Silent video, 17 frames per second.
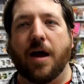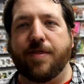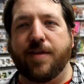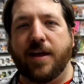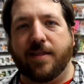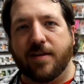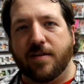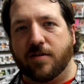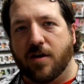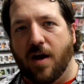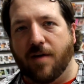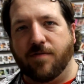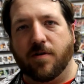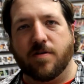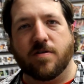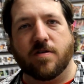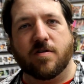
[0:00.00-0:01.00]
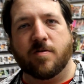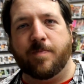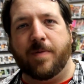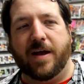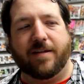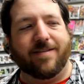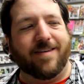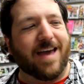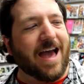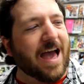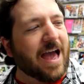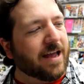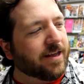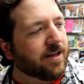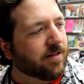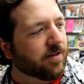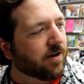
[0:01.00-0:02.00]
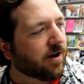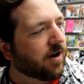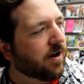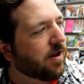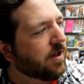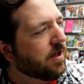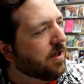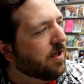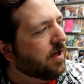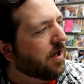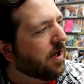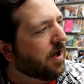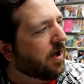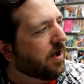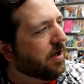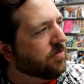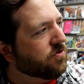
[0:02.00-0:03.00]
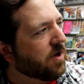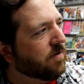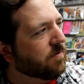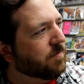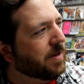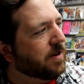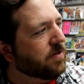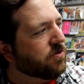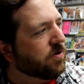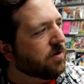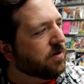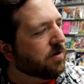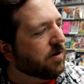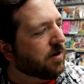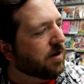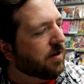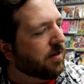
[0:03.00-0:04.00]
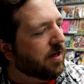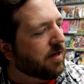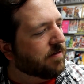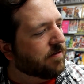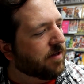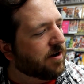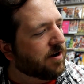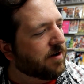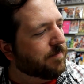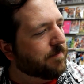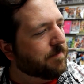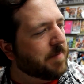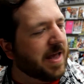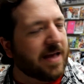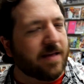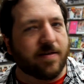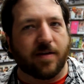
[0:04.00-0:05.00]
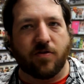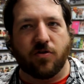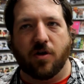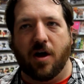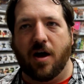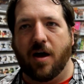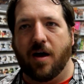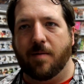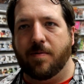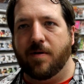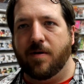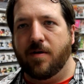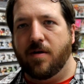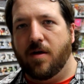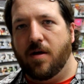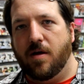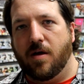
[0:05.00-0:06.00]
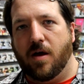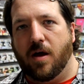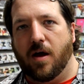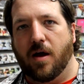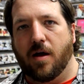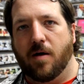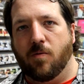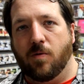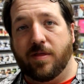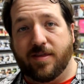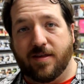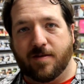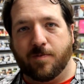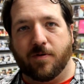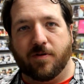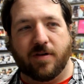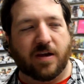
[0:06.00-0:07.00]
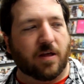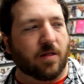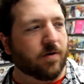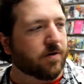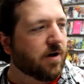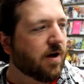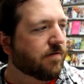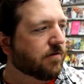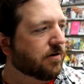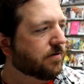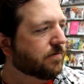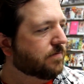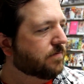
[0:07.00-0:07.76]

I think this cover is just spectacular. John Romita Jr. has done an amazing job with this particular cover.